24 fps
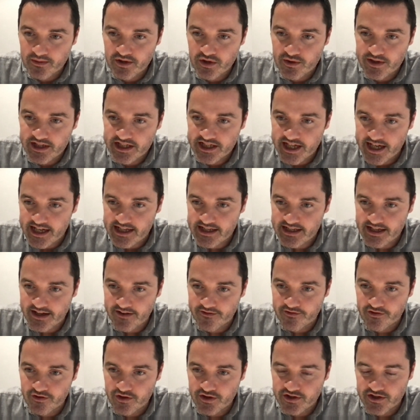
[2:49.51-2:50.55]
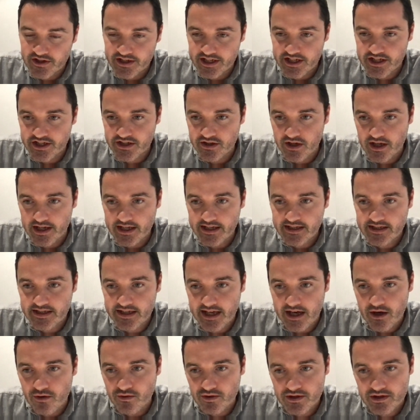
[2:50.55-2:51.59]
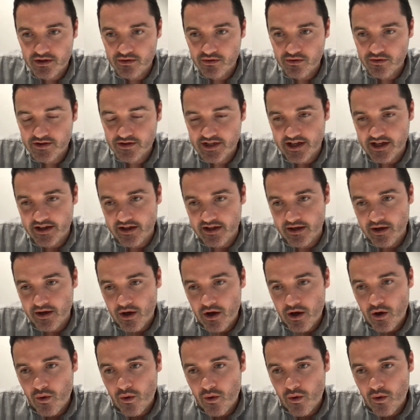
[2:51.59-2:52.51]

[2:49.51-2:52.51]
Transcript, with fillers: to ingest it through traditional etl tools and i think